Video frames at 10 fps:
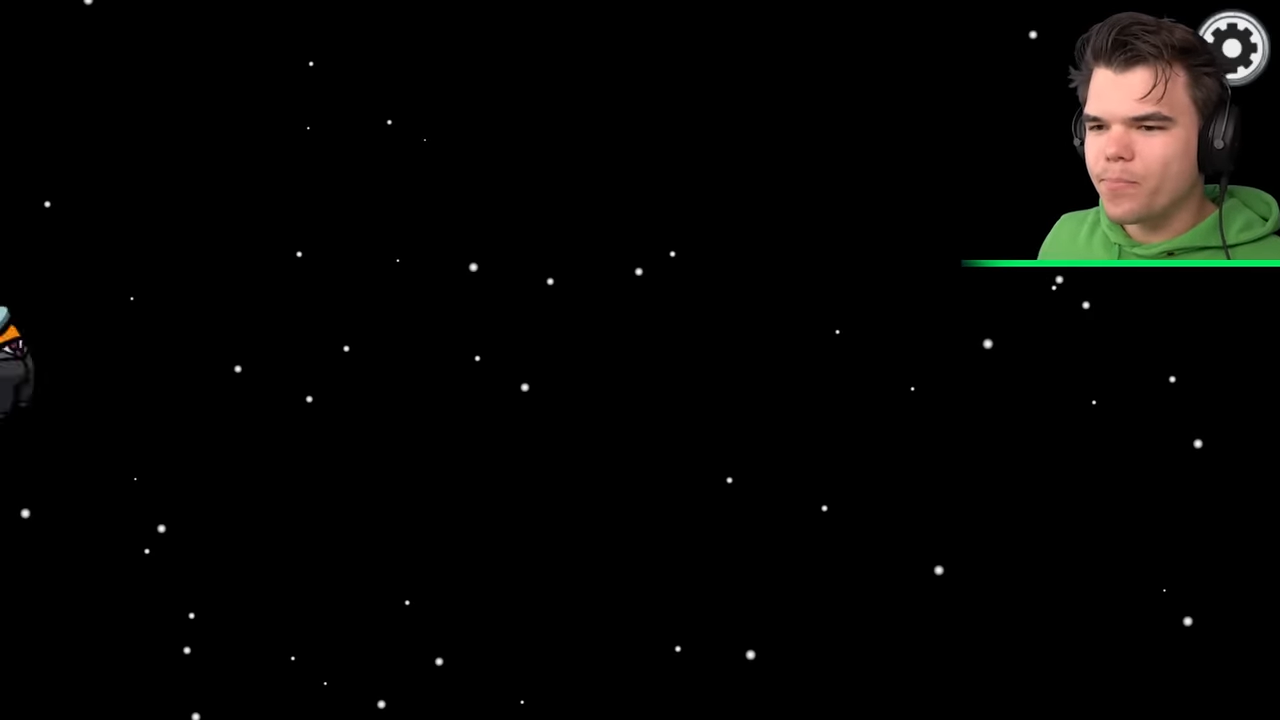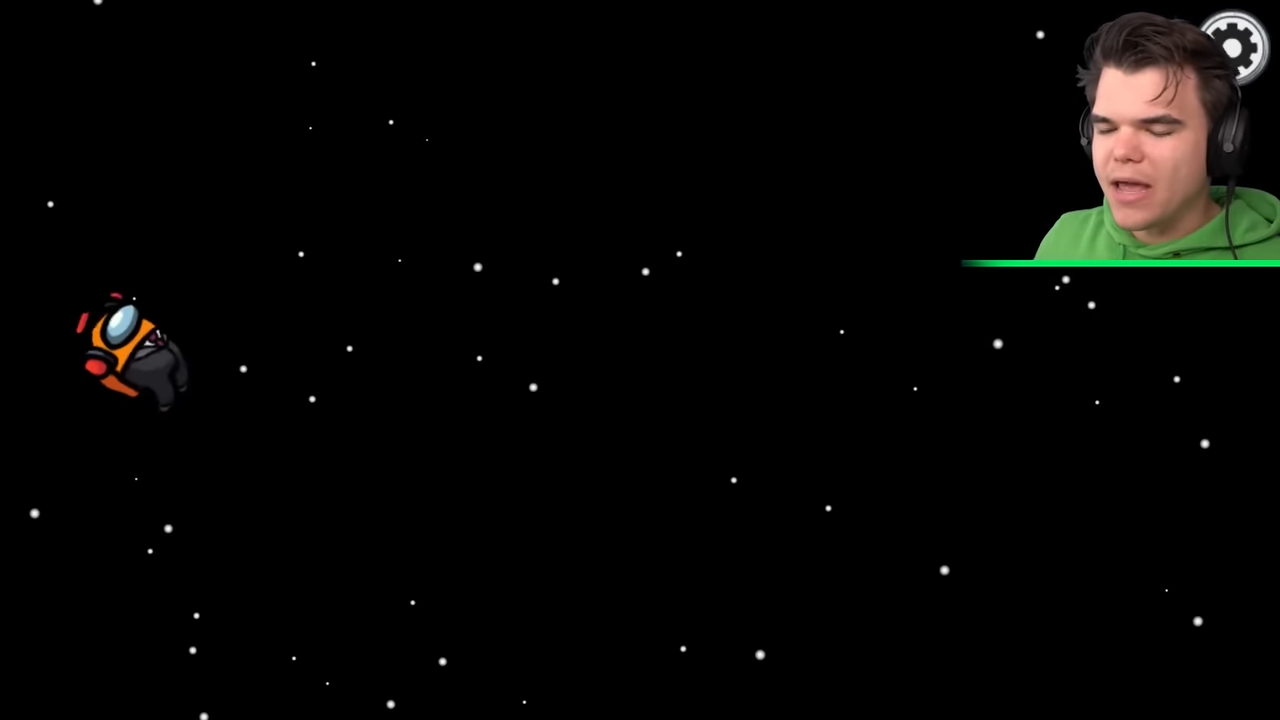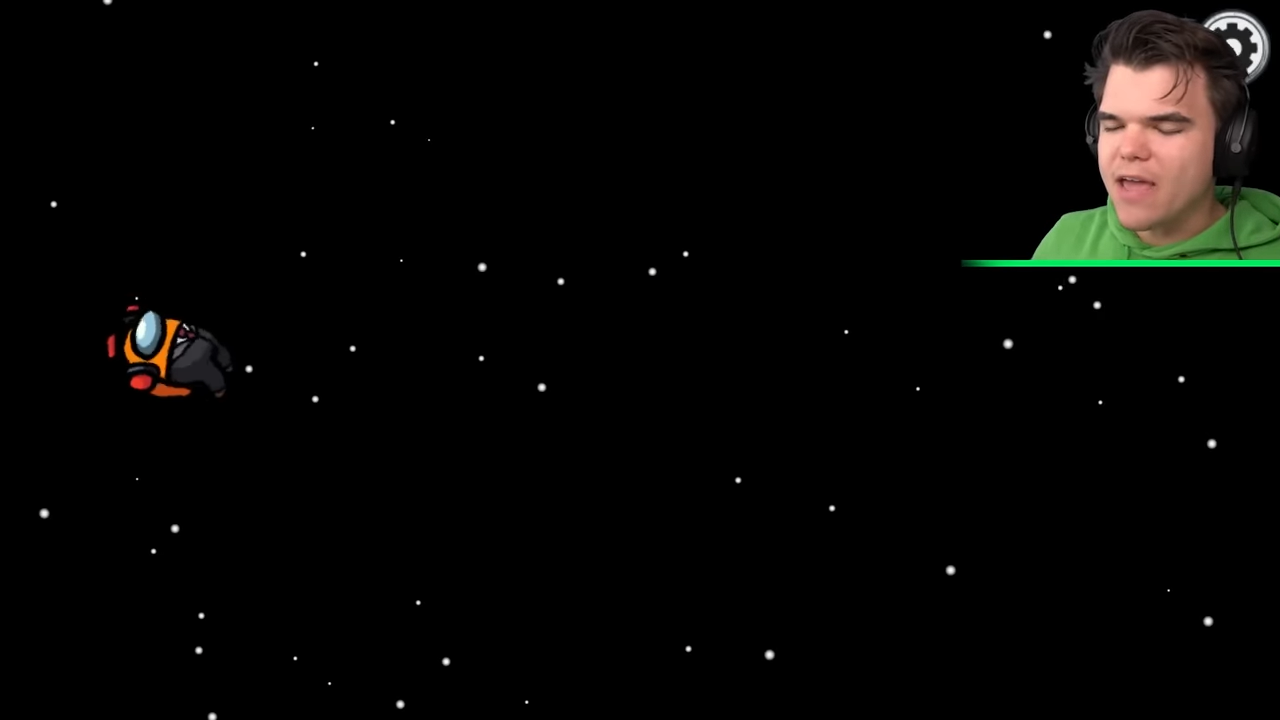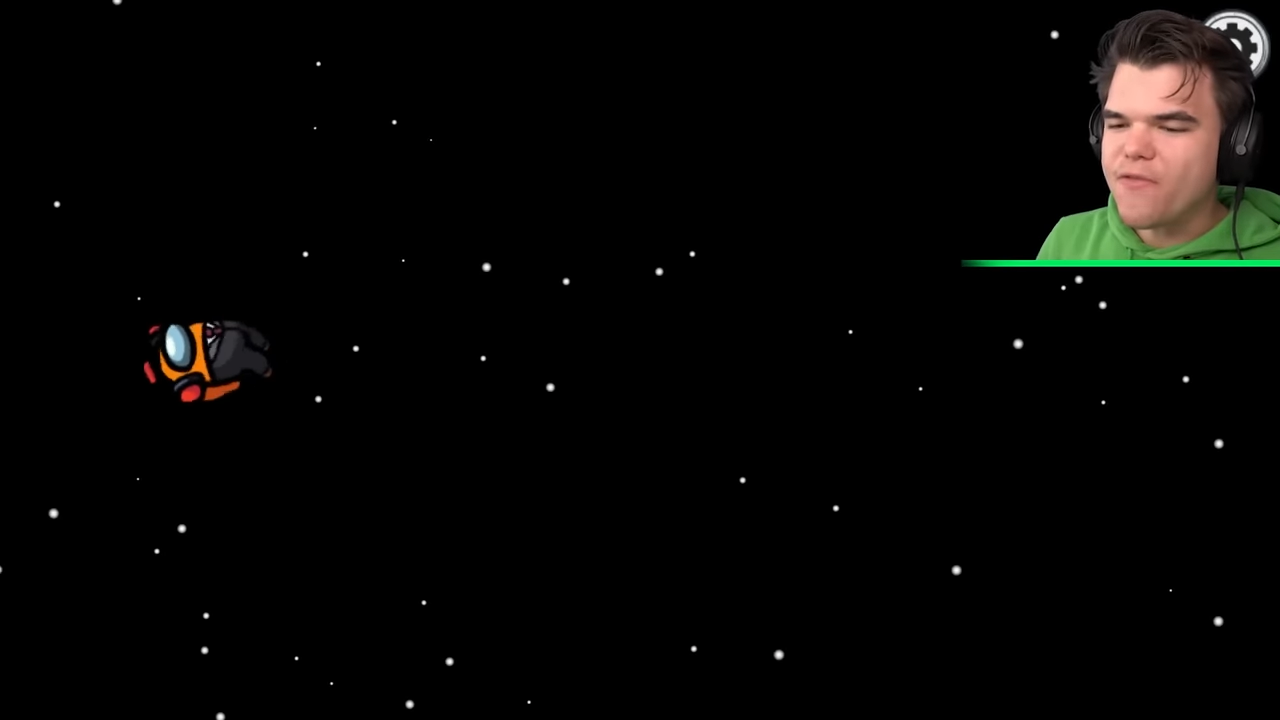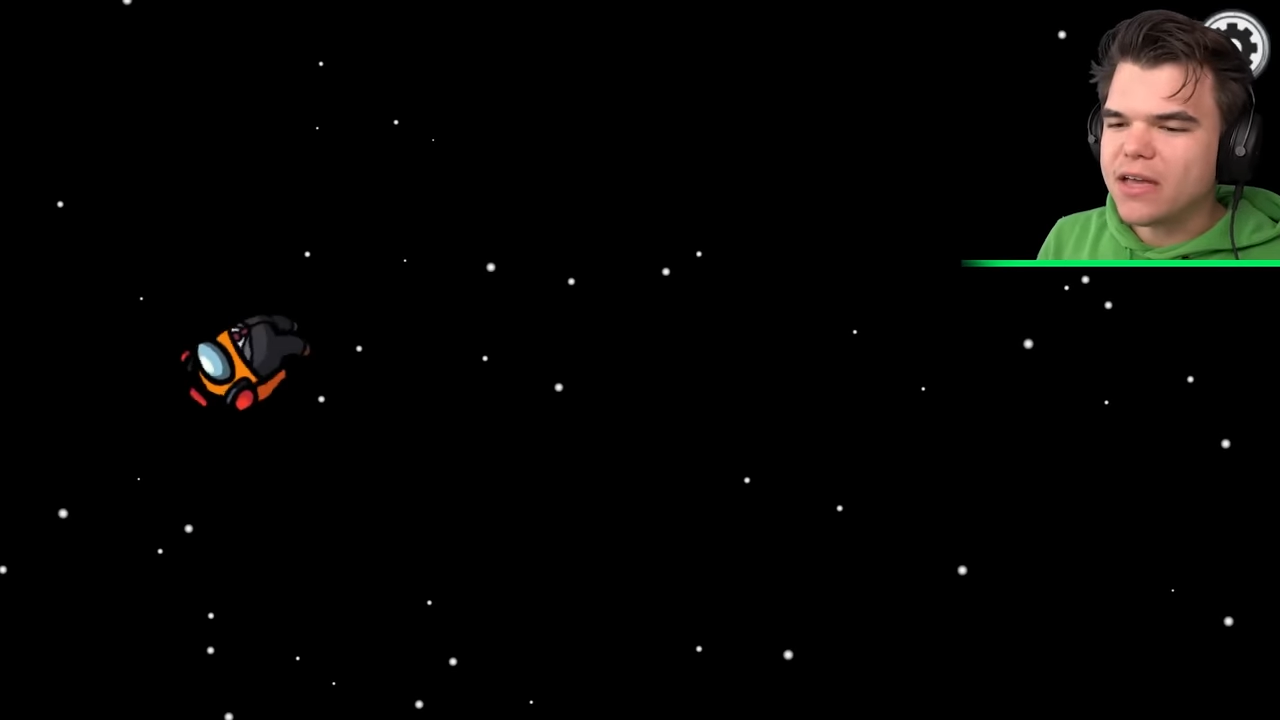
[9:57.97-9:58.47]
But
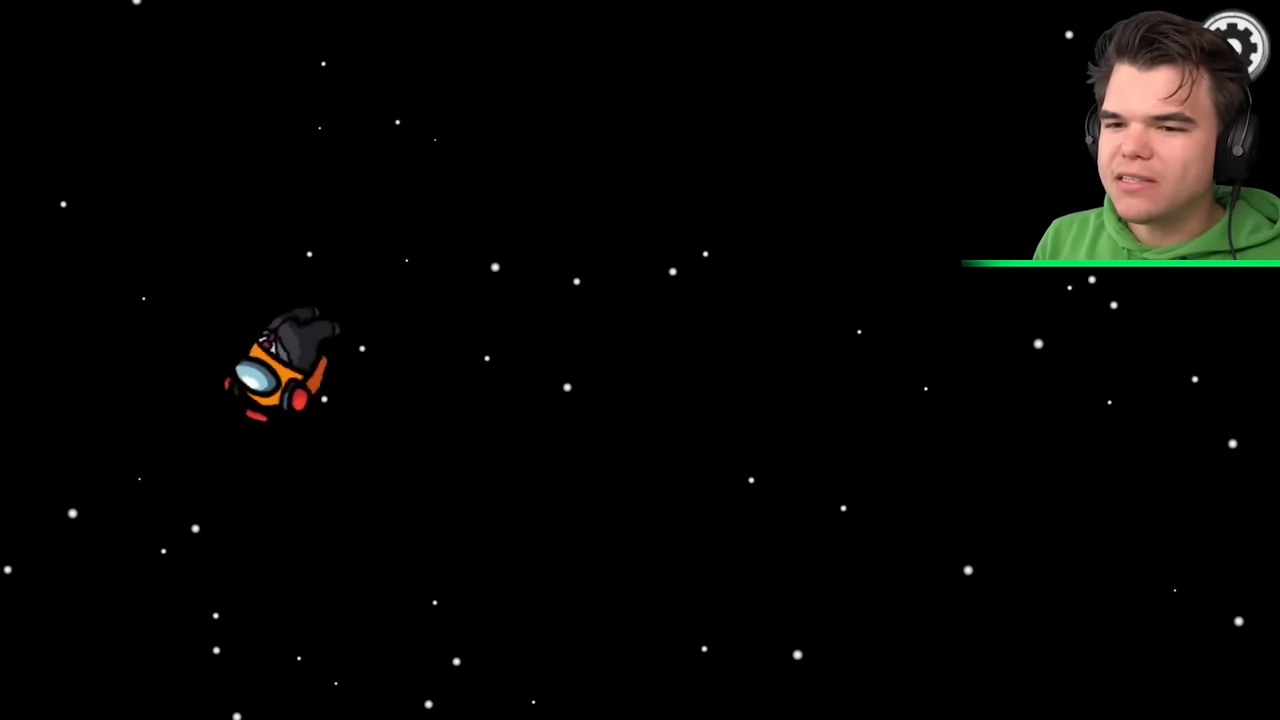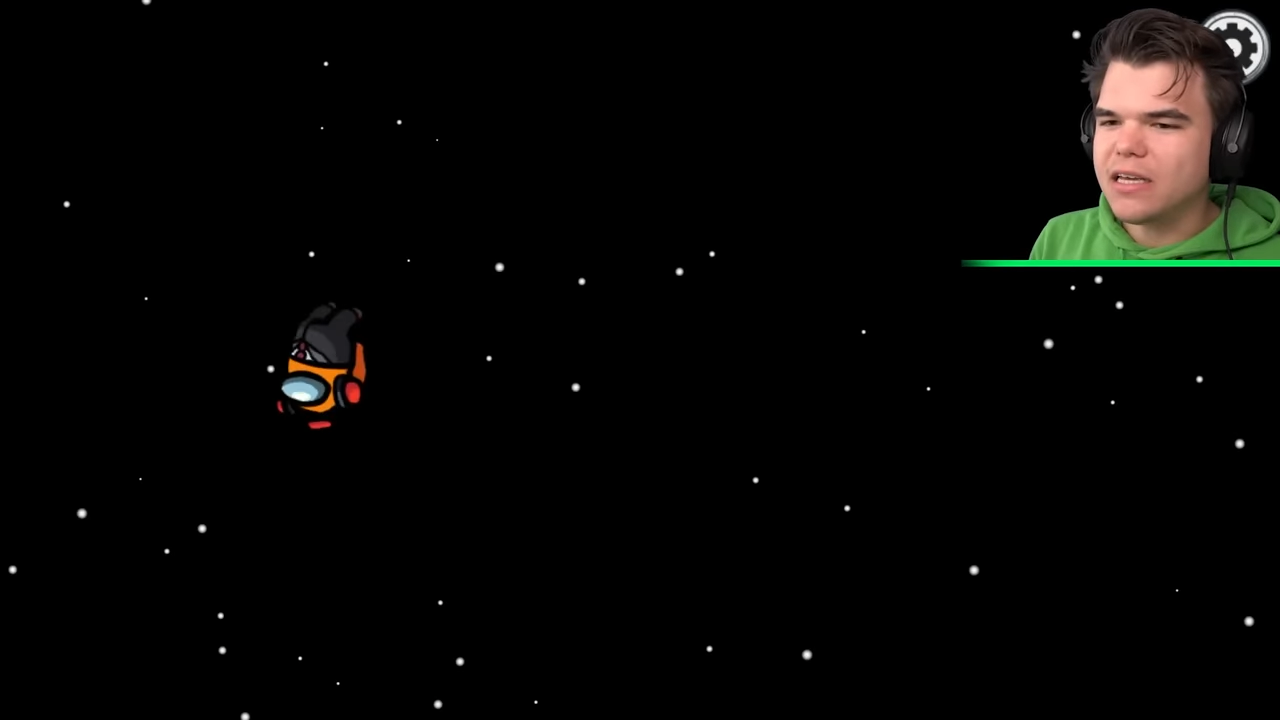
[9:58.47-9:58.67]
if he's